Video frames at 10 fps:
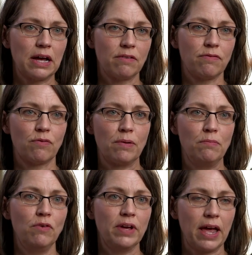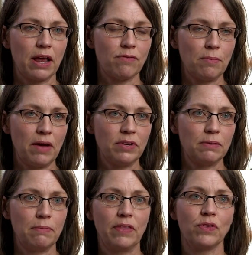kind of removing Anna from having
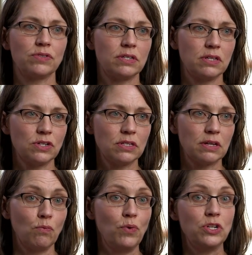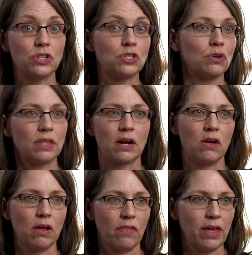to make those decisions, and we just took that
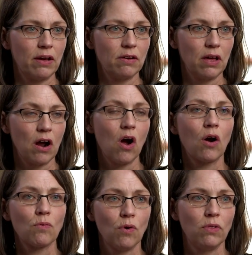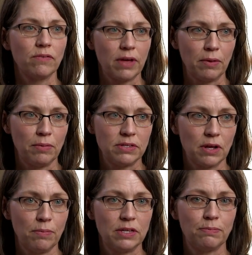all on. That our role in family-based
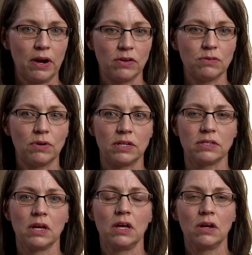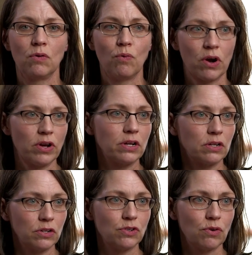therapy as parents was, we're
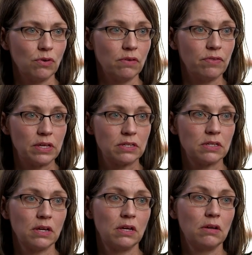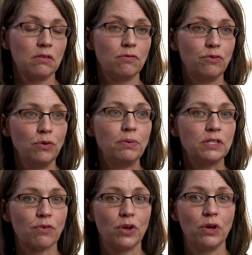in control of this food
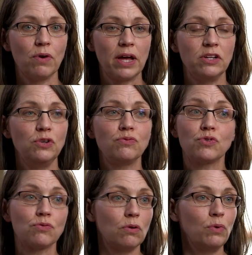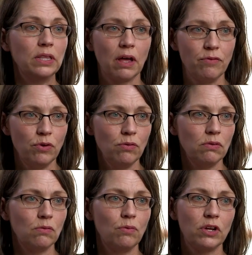piece for you, and we love you.
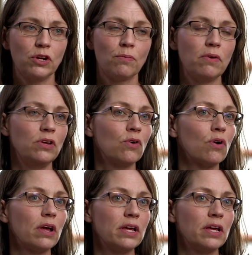Your